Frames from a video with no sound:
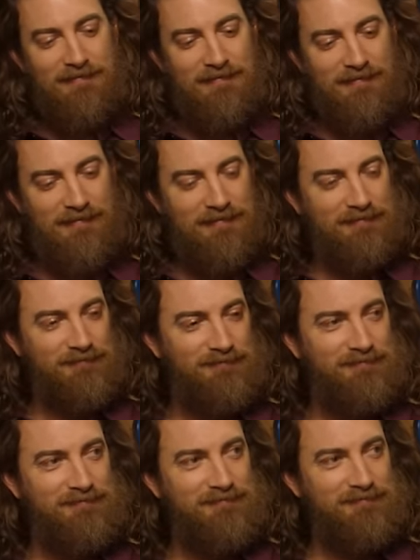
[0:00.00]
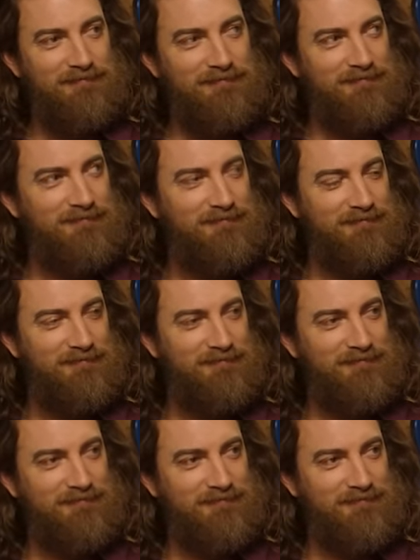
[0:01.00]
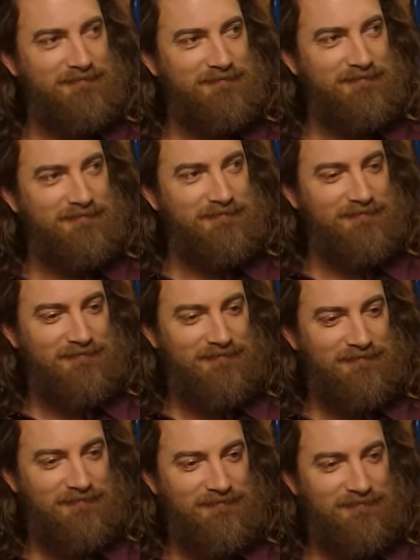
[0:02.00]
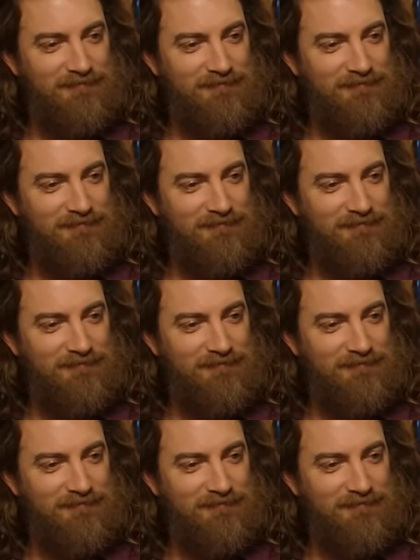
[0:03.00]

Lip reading: [no speech]